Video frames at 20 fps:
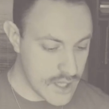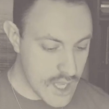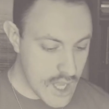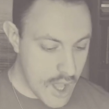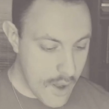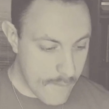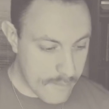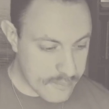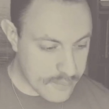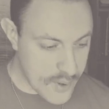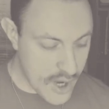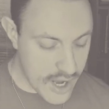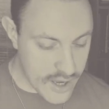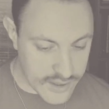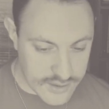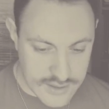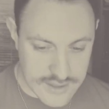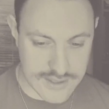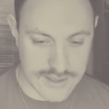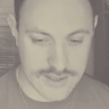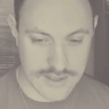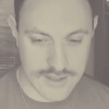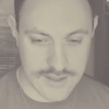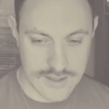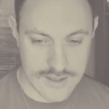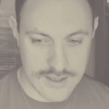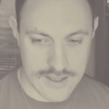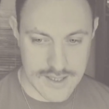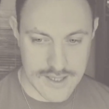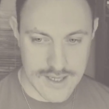But
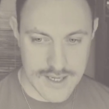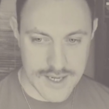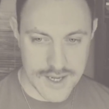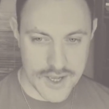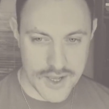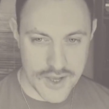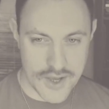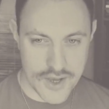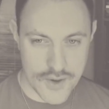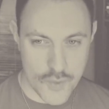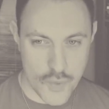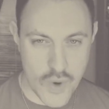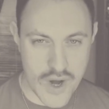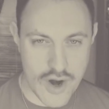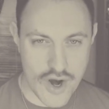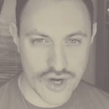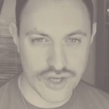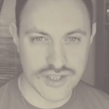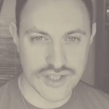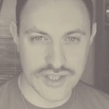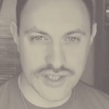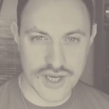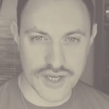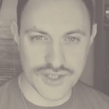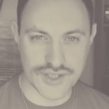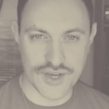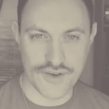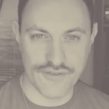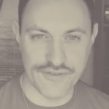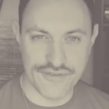we are in such a
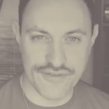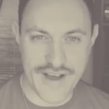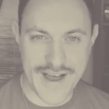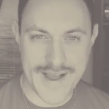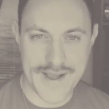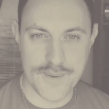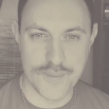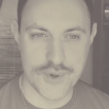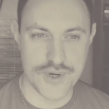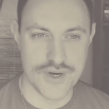vibrant,